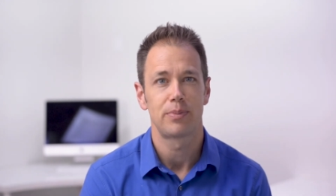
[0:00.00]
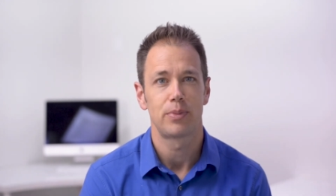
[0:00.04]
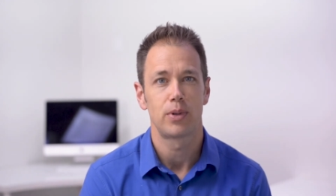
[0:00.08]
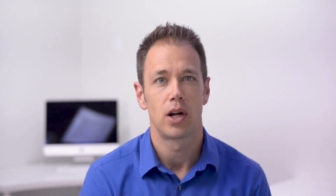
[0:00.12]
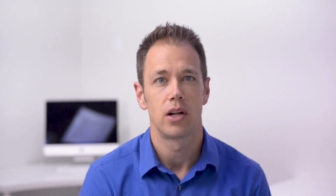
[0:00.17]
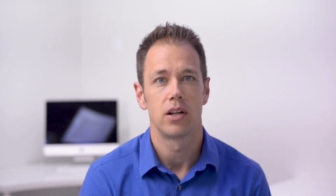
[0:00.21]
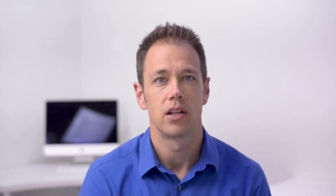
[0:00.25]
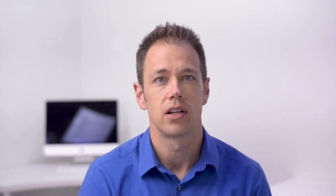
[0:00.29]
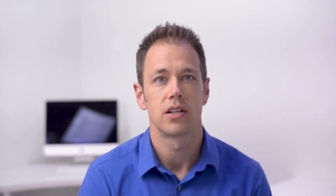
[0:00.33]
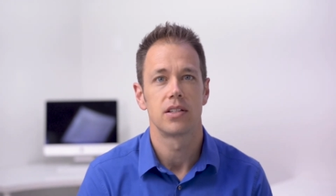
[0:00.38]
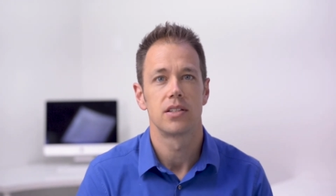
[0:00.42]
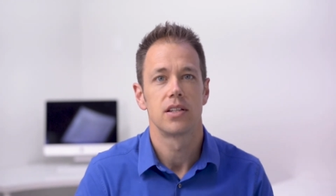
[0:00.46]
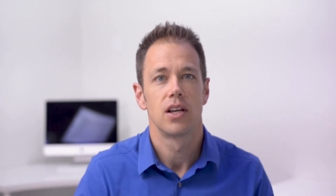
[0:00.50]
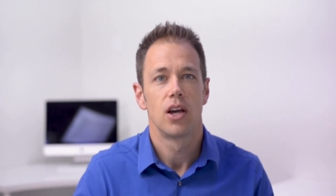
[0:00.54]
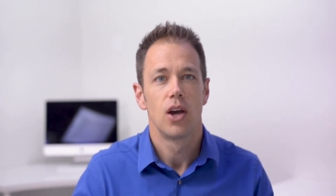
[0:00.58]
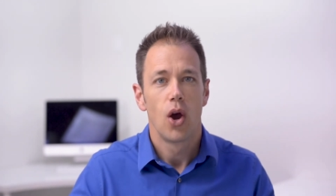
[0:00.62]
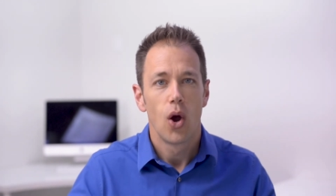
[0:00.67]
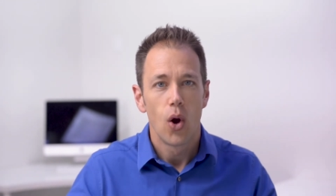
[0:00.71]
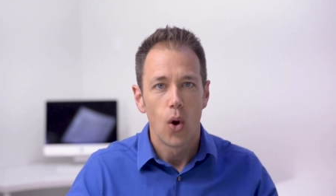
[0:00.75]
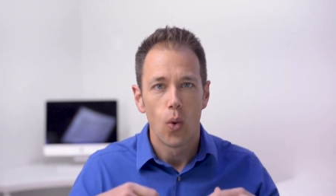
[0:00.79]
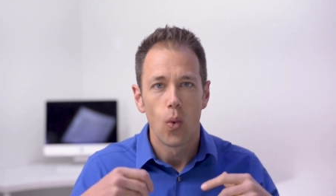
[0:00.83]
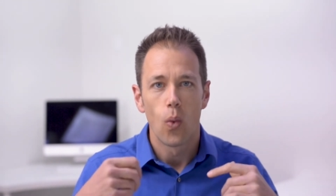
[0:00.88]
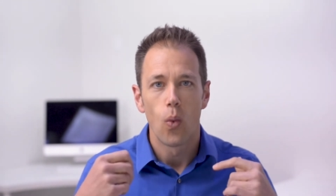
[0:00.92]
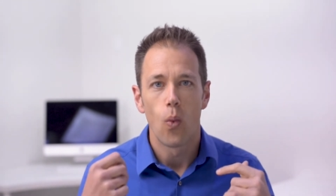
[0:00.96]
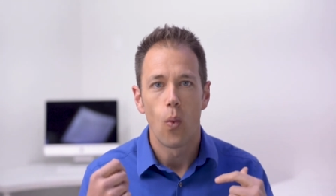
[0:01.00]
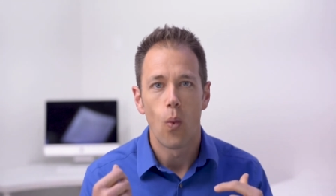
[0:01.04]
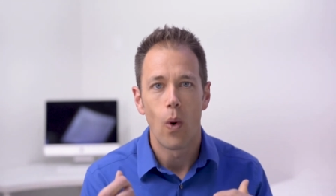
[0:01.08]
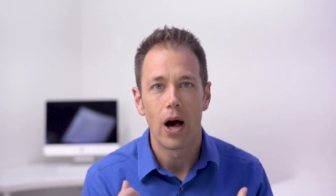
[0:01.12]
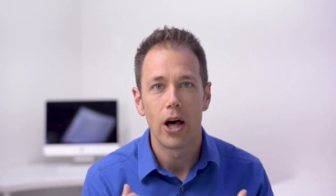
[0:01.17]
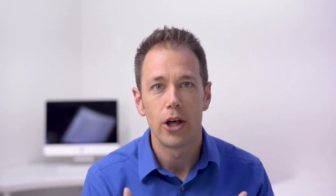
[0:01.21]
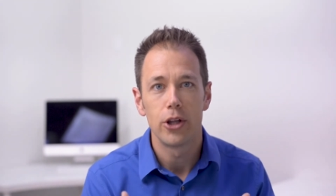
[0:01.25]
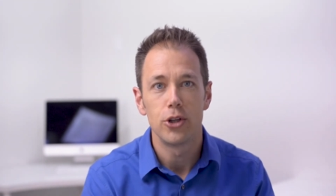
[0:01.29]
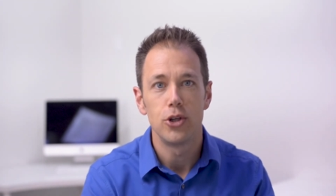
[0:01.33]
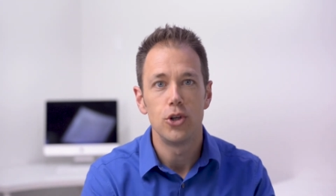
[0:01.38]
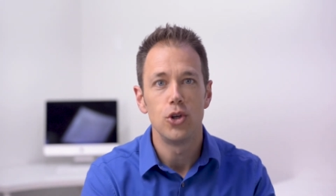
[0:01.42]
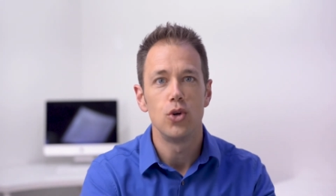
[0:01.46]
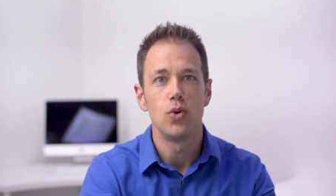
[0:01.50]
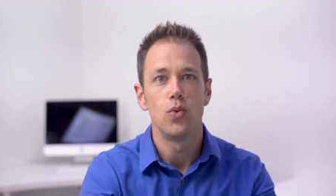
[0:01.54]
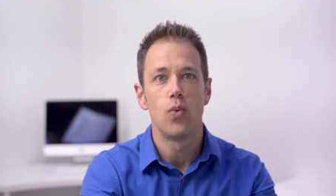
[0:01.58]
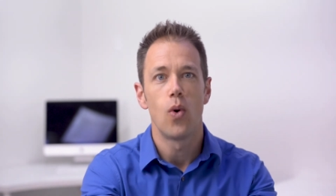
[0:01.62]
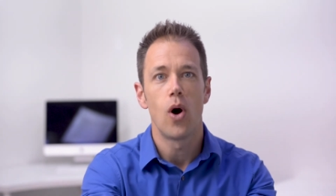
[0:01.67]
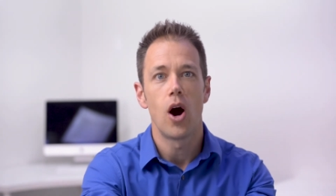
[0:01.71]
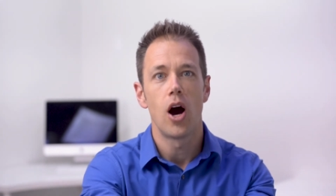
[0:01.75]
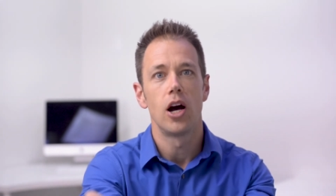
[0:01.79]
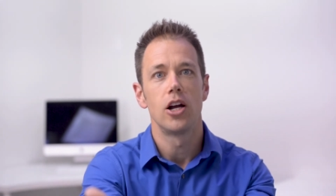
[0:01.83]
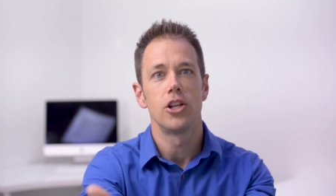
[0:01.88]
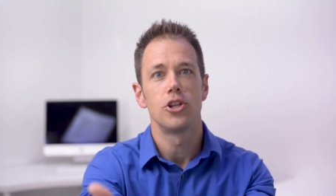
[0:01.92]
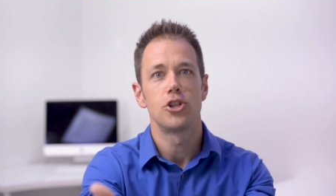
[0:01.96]
product while you
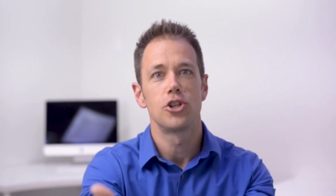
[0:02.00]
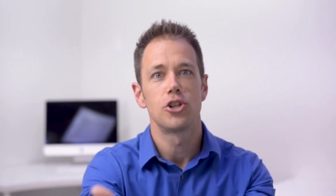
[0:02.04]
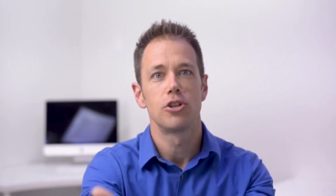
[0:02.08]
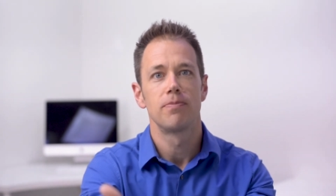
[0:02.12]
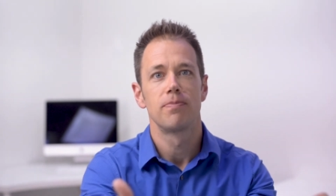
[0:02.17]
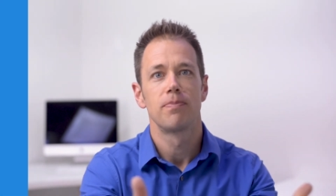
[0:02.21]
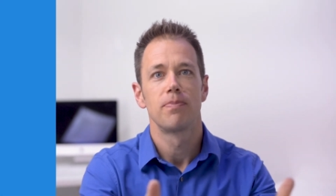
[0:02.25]
watch.